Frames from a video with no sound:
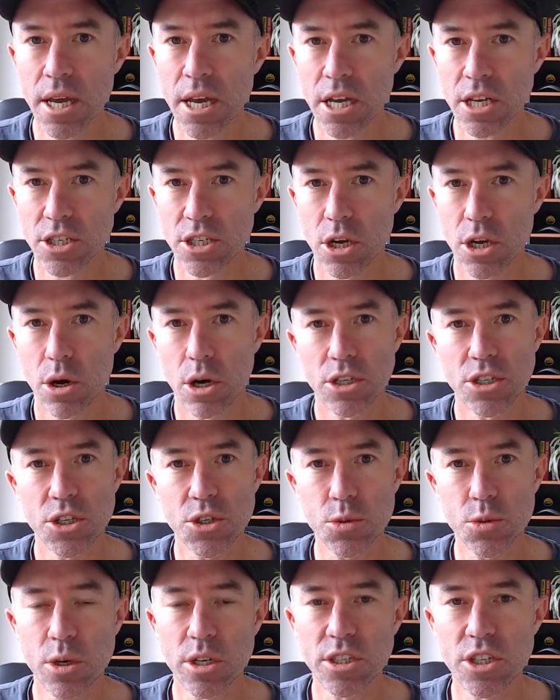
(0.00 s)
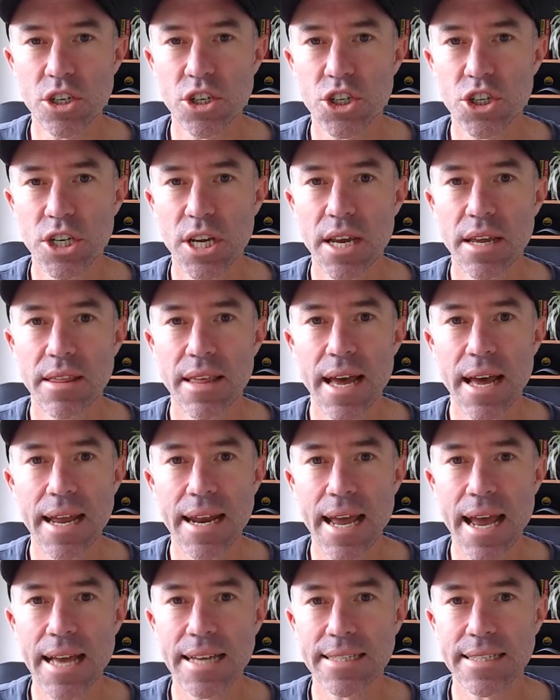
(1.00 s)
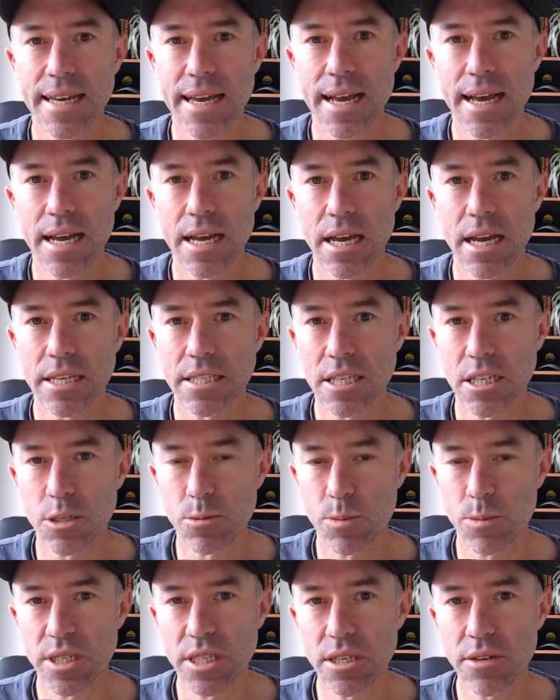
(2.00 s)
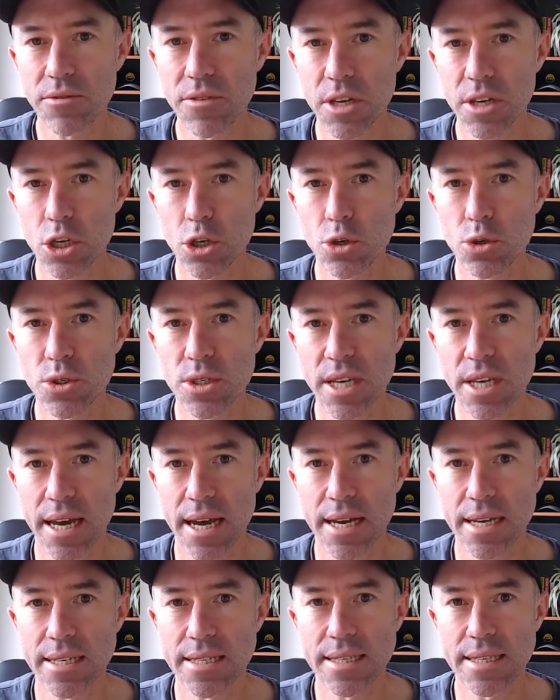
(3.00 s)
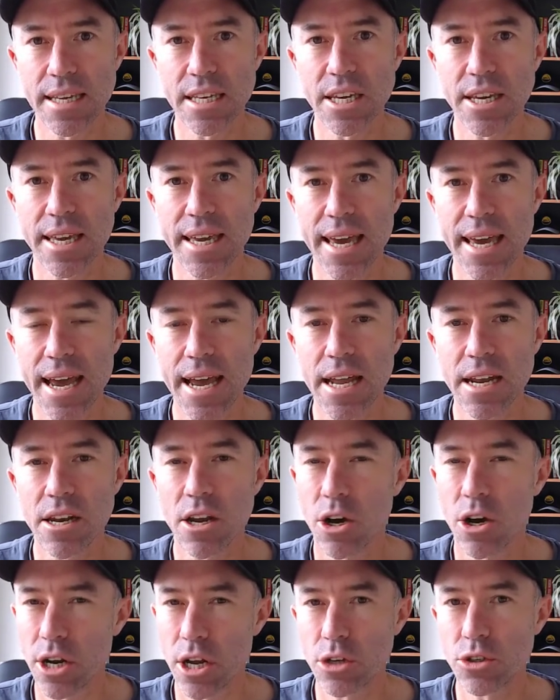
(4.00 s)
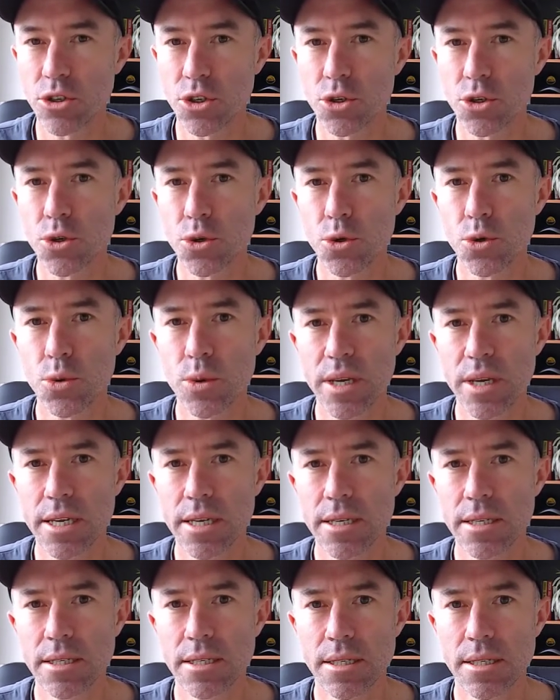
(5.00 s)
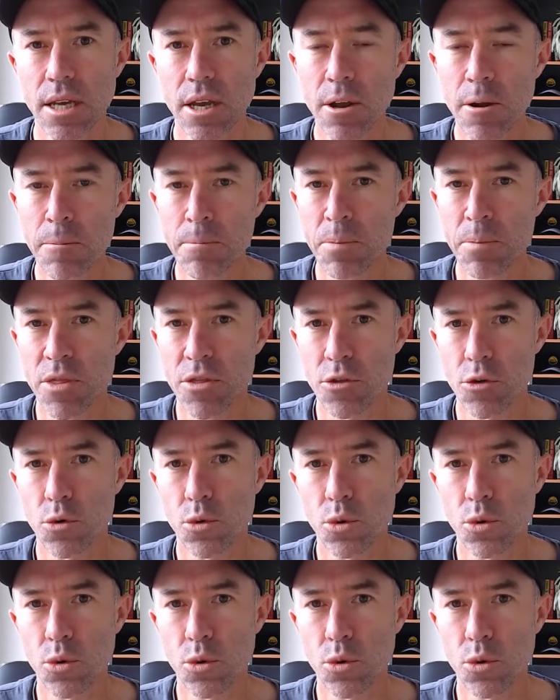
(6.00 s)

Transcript: So I just wanted to share that as a specific use case that you can. I know To Do is thought